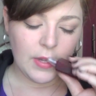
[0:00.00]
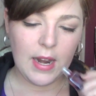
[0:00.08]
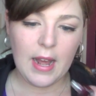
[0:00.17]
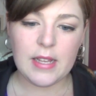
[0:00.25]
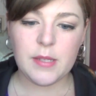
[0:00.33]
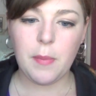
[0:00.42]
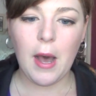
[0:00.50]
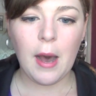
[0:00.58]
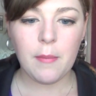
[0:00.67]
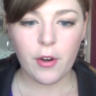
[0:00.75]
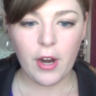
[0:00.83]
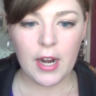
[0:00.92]
It has
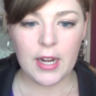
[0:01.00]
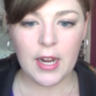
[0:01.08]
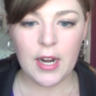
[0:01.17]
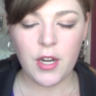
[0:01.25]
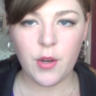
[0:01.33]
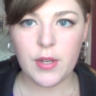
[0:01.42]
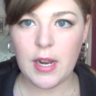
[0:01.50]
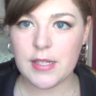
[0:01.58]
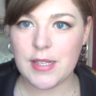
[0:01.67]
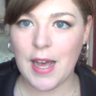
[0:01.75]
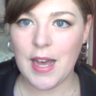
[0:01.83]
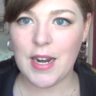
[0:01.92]
pomegranate. I know it
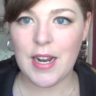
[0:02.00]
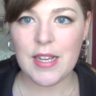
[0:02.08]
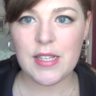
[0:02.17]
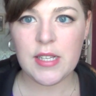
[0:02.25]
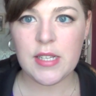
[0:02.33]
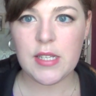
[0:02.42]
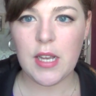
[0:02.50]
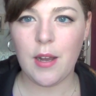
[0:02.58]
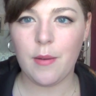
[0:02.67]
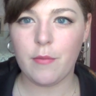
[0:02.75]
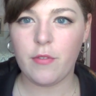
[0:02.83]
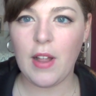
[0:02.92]
has that. It has this
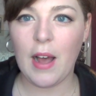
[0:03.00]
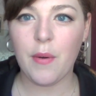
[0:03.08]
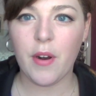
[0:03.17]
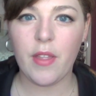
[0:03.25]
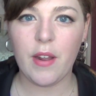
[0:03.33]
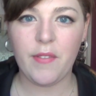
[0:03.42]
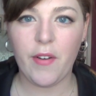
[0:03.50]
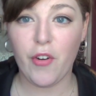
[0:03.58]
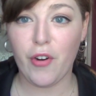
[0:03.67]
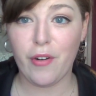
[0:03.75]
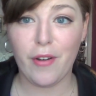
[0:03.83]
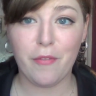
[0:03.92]
flower that I've never
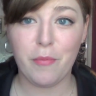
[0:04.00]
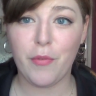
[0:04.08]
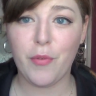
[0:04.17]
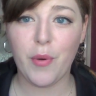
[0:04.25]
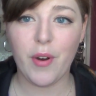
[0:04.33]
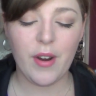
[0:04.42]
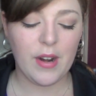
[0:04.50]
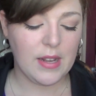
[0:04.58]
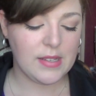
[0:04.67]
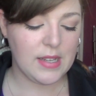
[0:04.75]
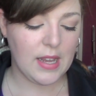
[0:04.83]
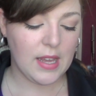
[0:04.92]
heard of before. It
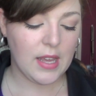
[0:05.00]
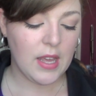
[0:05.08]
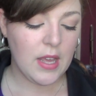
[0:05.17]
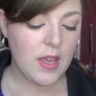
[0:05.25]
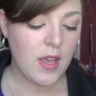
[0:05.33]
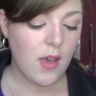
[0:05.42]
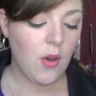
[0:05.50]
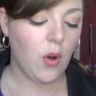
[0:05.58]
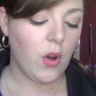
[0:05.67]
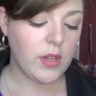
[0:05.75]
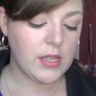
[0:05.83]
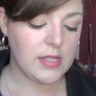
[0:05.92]
has like
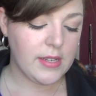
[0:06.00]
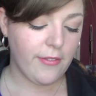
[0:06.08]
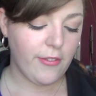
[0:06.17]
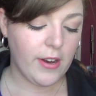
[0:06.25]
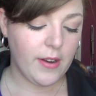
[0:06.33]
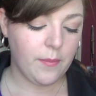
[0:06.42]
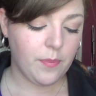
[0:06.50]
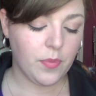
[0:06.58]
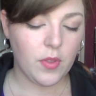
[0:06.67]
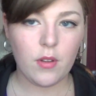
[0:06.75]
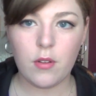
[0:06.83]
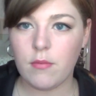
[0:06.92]
all these different
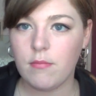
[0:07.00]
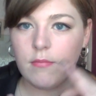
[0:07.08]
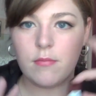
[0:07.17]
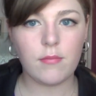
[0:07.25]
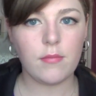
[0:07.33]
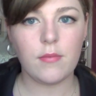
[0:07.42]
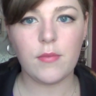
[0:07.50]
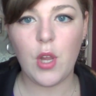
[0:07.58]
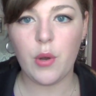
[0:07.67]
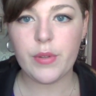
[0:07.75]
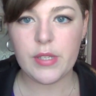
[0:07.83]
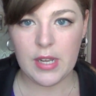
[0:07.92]

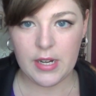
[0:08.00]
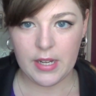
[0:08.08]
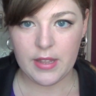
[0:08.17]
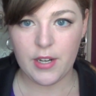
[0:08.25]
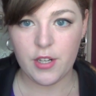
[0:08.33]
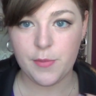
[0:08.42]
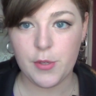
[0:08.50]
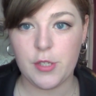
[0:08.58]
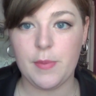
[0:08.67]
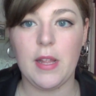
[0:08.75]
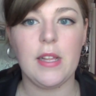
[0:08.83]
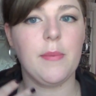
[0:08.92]
notes in it that are supposed
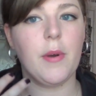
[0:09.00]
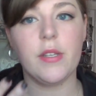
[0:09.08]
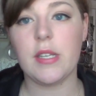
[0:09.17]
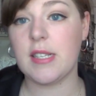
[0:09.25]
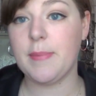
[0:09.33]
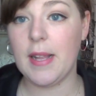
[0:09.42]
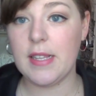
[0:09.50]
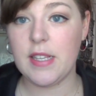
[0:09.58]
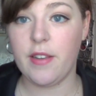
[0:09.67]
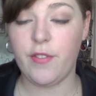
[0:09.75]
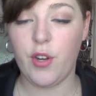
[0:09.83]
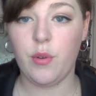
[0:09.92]
to be like the most
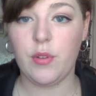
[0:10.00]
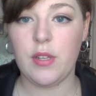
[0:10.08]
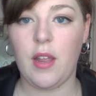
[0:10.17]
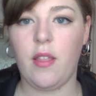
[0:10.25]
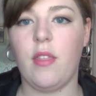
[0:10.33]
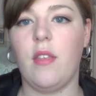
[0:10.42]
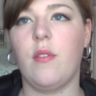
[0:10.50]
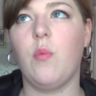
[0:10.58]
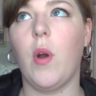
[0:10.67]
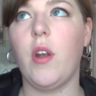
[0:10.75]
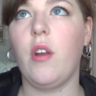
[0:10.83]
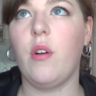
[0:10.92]
expensive note in it. This
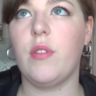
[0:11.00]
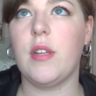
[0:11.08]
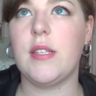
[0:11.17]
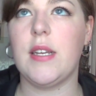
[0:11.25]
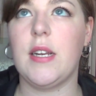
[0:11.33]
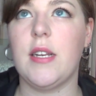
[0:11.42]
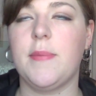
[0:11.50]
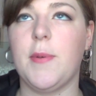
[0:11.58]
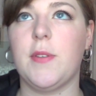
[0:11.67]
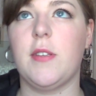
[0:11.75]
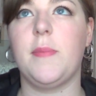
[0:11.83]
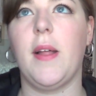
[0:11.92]
one note that's in it is
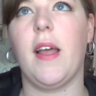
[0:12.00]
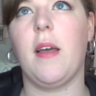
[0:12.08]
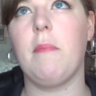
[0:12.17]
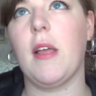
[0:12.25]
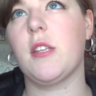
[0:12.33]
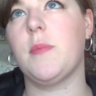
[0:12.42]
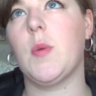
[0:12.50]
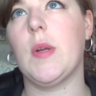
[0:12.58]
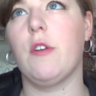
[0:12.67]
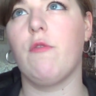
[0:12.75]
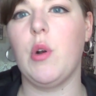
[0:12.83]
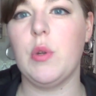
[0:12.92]
supposed to smell like a mix
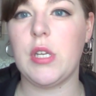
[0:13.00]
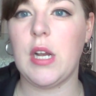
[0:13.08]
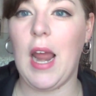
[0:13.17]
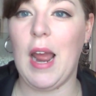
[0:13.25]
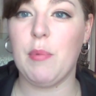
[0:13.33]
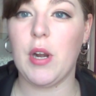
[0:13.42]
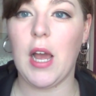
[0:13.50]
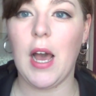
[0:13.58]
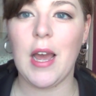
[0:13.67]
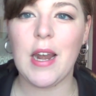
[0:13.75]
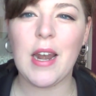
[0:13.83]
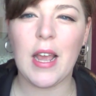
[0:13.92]
between a rose and an
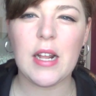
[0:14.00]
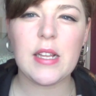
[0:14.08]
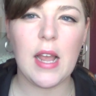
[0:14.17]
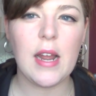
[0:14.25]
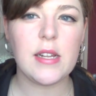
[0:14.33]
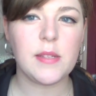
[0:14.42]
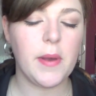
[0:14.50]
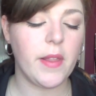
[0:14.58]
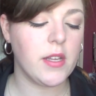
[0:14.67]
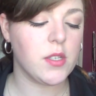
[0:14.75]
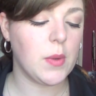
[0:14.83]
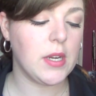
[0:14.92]
apricot, and I could kind of smell
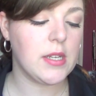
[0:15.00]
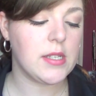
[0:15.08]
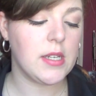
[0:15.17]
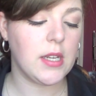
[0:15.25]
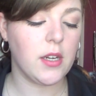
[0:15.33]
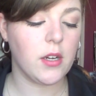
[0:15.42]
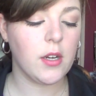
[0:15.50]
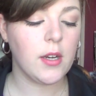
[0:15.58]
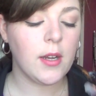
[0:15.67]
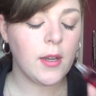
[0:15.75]
that sweetness in here.